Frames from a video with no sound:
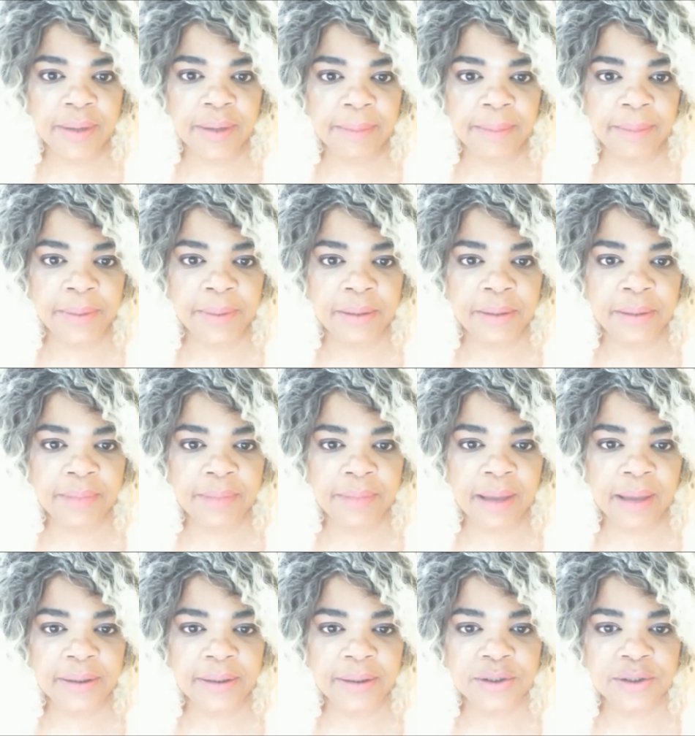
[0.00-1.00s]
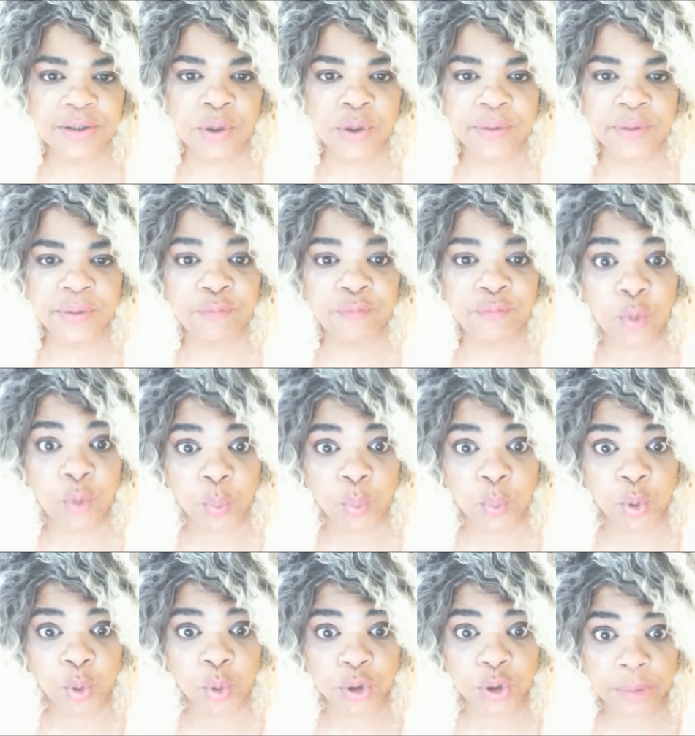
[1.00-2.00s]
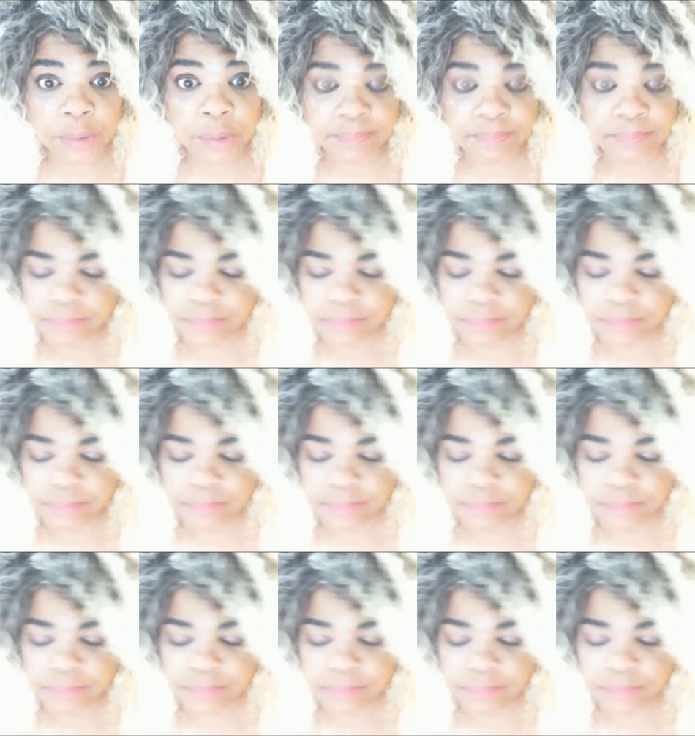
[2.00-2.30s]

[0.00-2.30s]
happy that it's going forward